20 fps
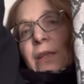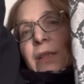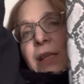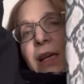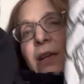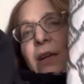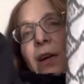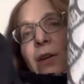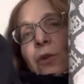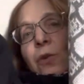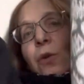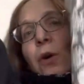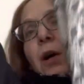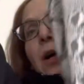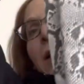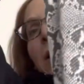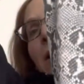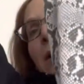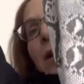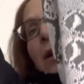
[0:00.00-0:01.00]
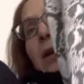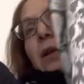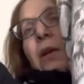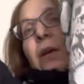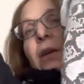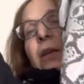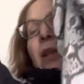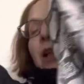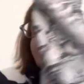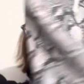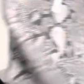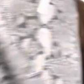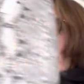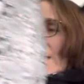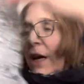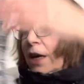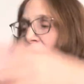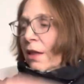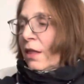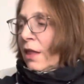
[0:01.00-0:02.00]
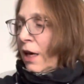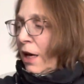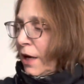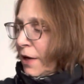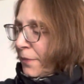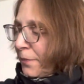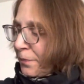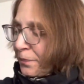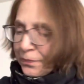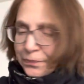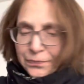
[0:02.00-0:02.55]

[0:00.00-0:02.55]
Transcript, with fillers: Is that not cool? Love that kind of thing.